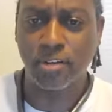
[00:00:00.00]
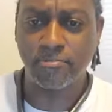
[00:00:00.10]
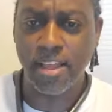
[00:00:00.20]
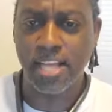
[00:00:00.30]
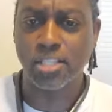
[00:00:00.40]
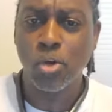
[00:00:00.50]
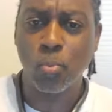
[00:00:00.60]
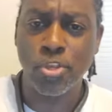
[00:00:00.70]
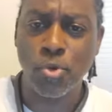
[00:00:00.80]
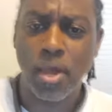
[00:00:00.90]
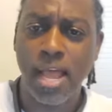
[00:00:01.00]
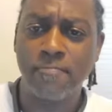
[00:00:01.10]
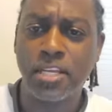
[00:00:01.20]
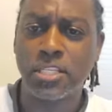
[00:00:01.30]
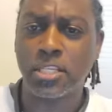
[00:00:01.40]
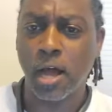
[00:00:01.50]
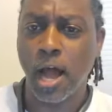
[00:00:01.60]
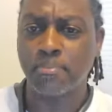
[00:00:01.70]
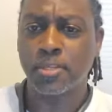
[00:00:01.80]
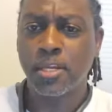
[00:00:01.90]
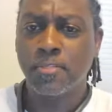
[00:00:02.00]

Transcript: affairs when you have these cops